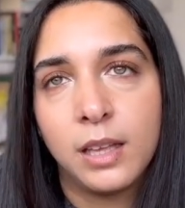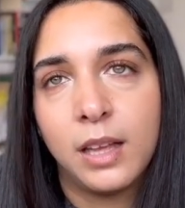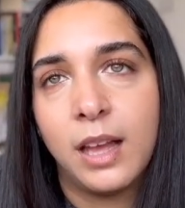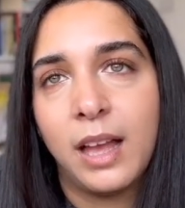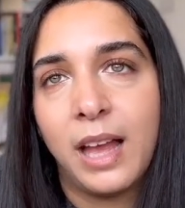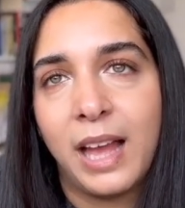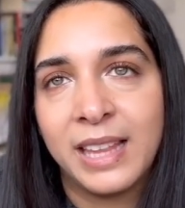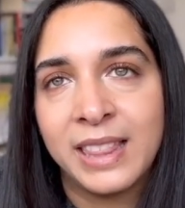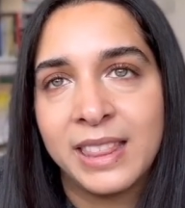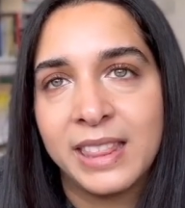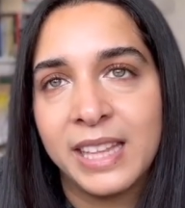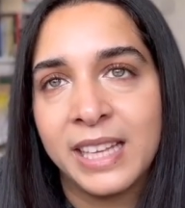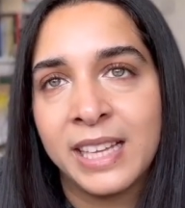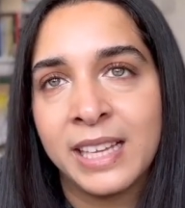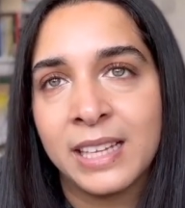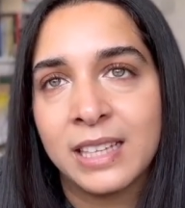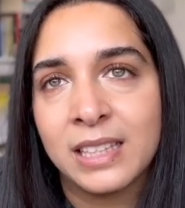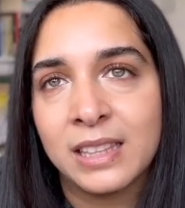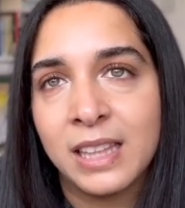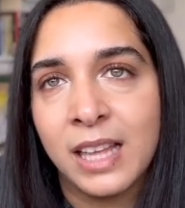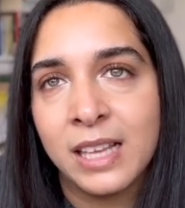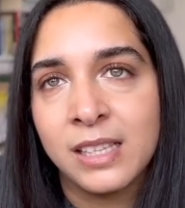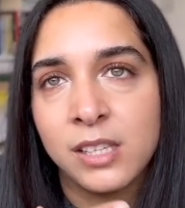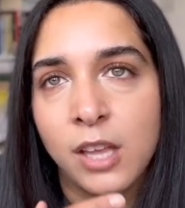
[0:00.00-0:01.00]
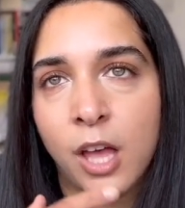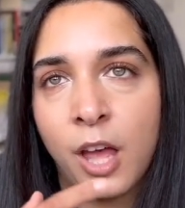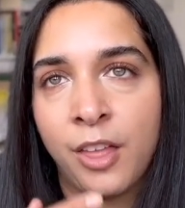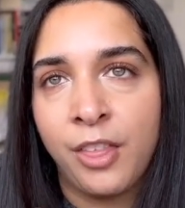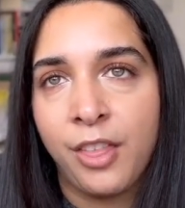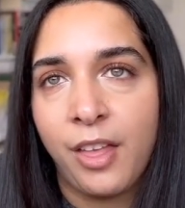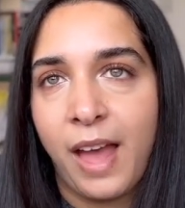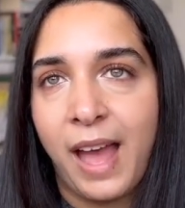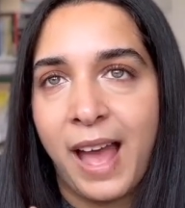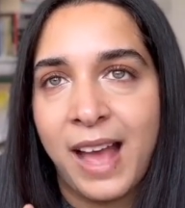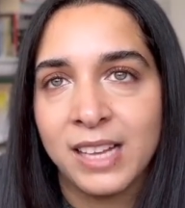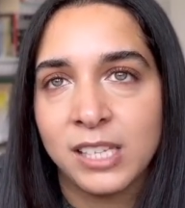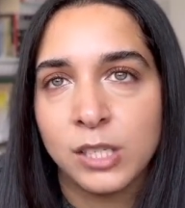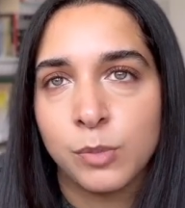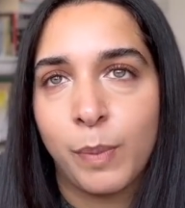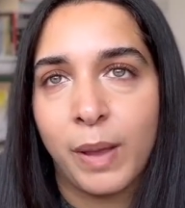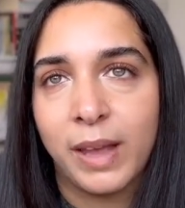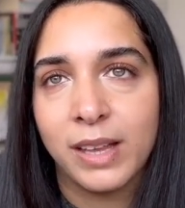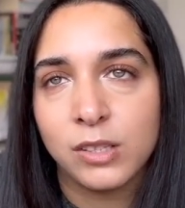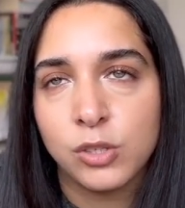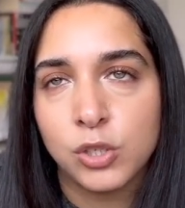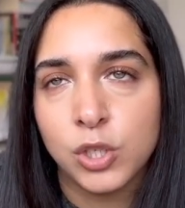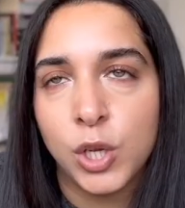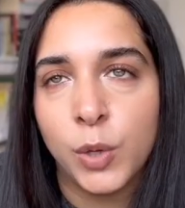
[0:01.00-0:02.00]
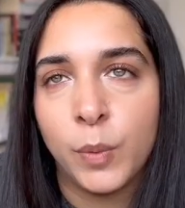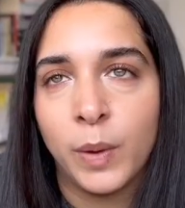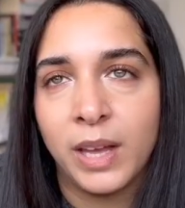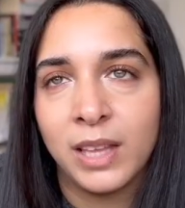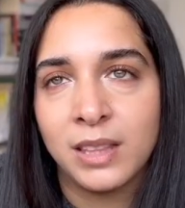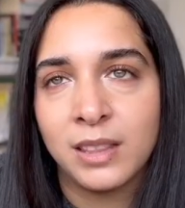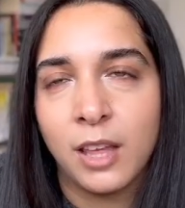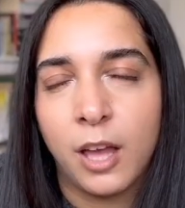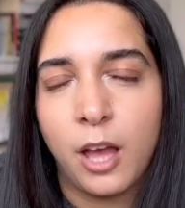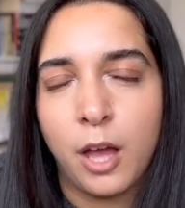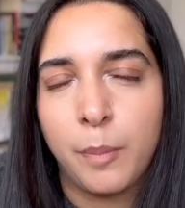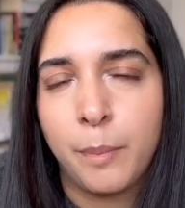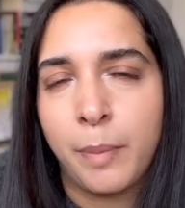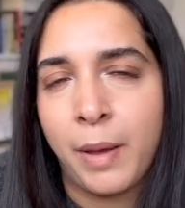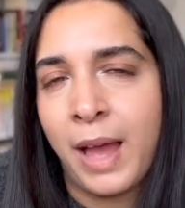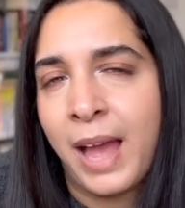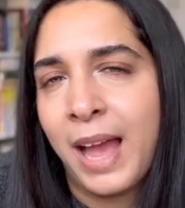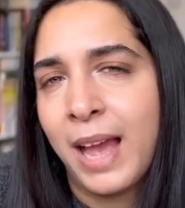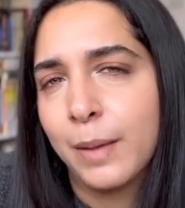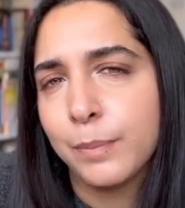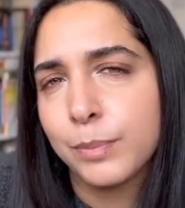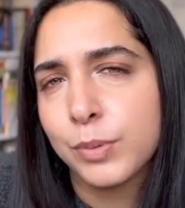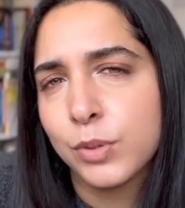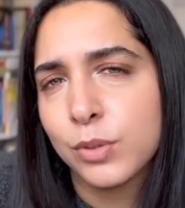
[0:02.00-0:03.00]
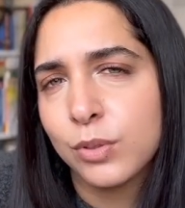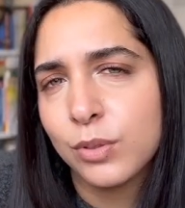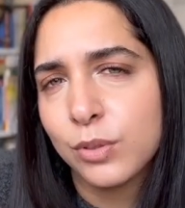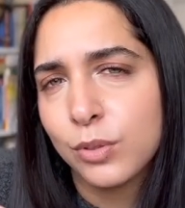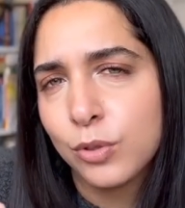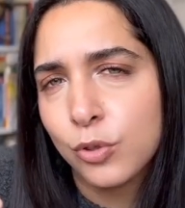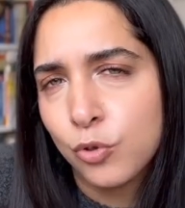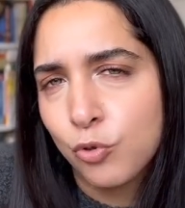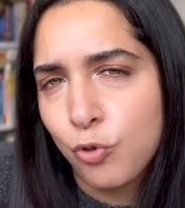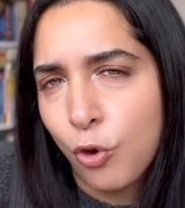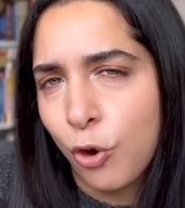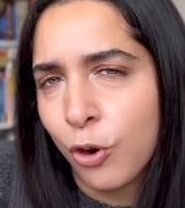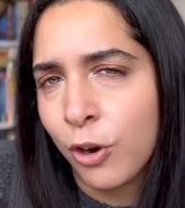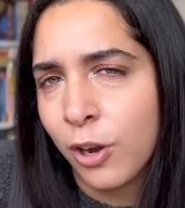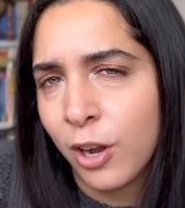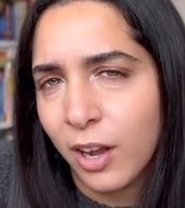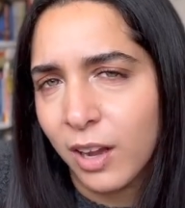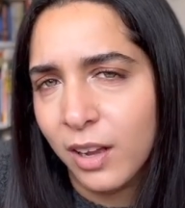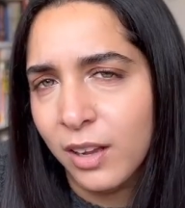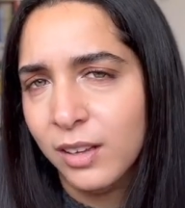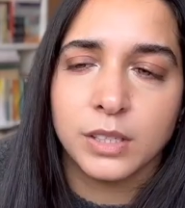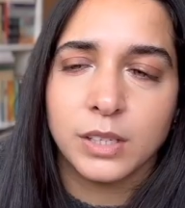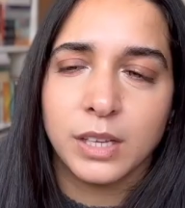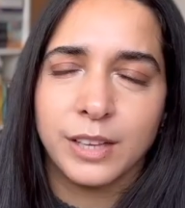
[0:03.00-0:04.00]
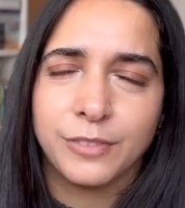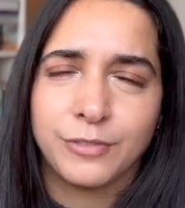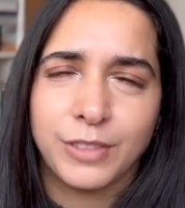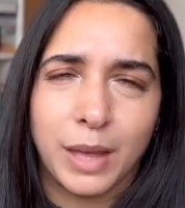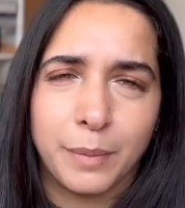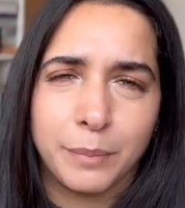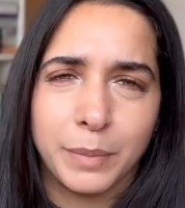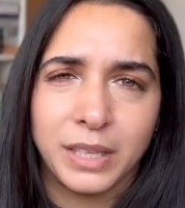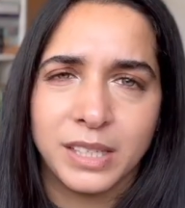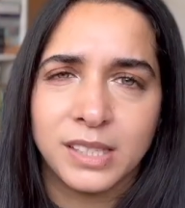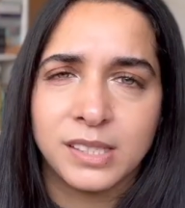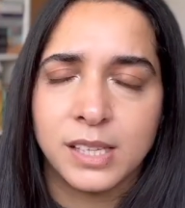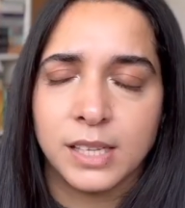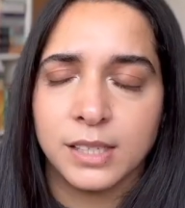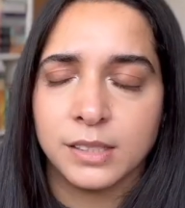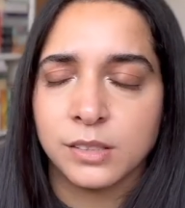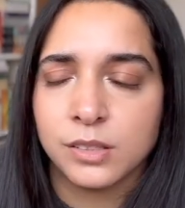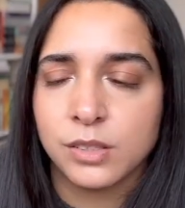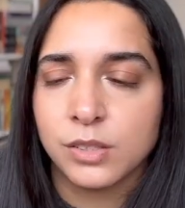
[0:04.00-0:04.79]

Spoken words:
I think there's other aspects to it that are perhaps stronger, if that makes sense.